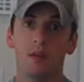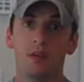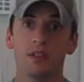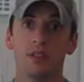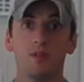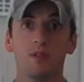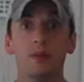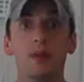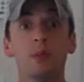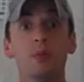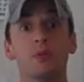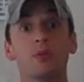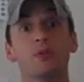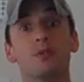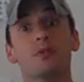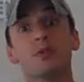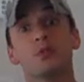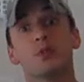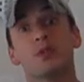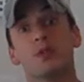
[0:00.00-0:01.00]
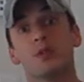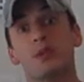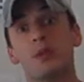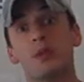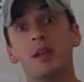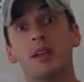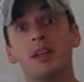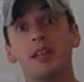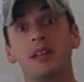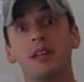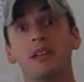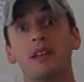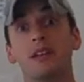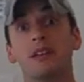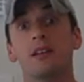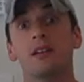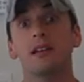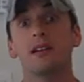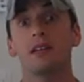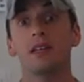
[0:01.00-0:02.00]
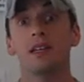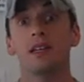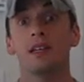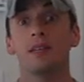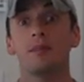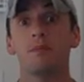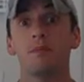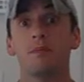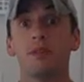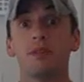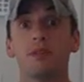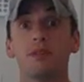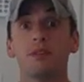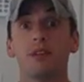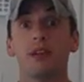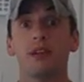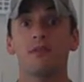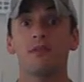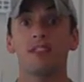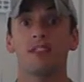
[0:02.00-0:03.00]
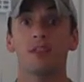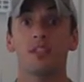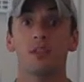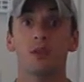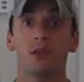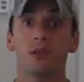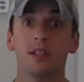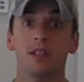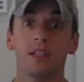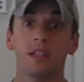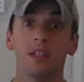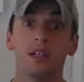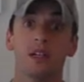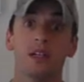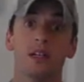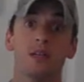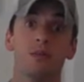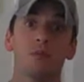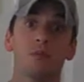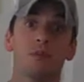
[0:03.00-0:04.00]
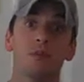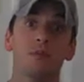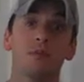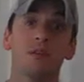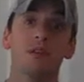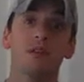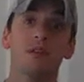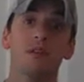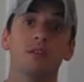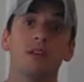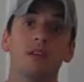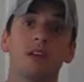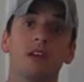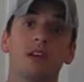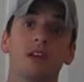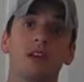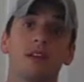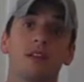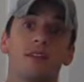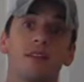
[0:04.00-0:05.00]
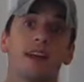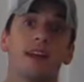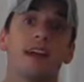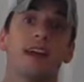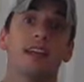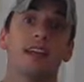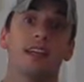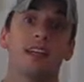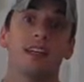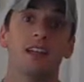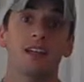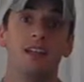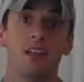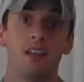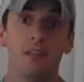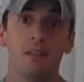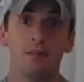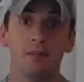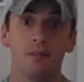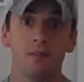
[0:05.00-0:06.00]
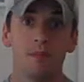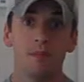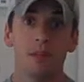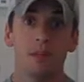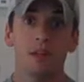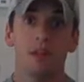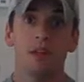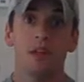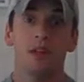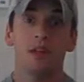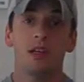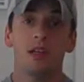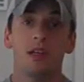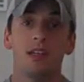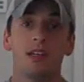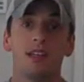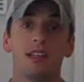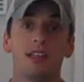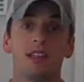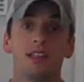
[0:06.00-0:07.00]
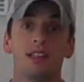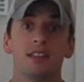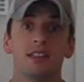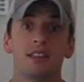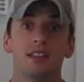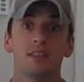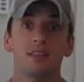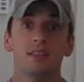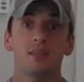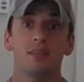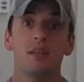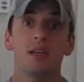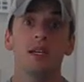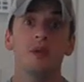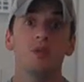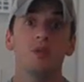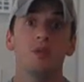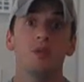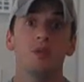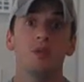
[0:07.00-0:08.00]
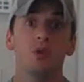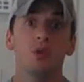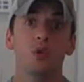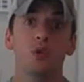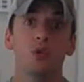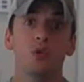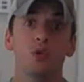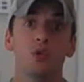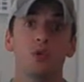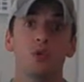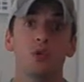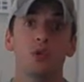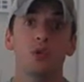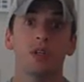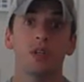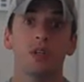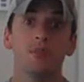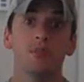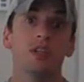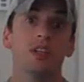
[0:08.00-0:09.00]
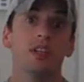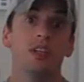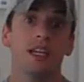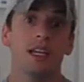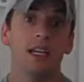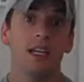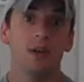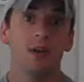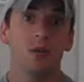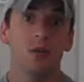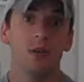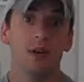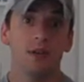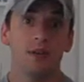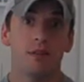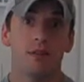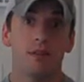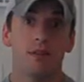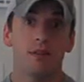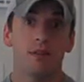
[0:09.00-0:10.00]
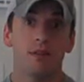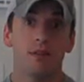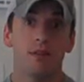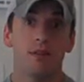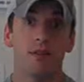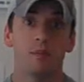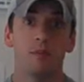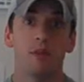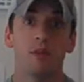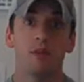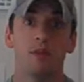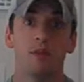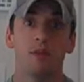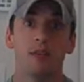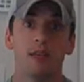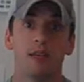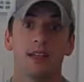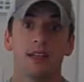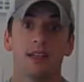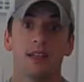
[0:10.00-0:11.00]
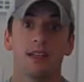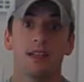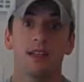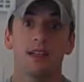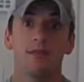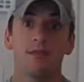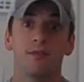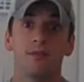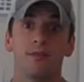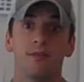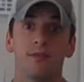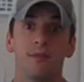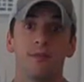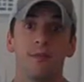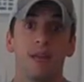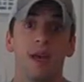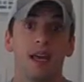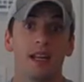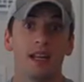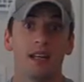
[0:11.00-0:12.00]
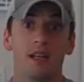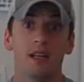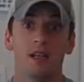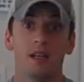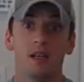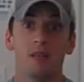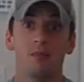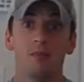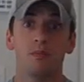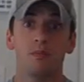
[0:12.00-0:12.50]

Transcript: But the people who score big and build that residual income or build the high income is the people who communicate with the people that they've met and the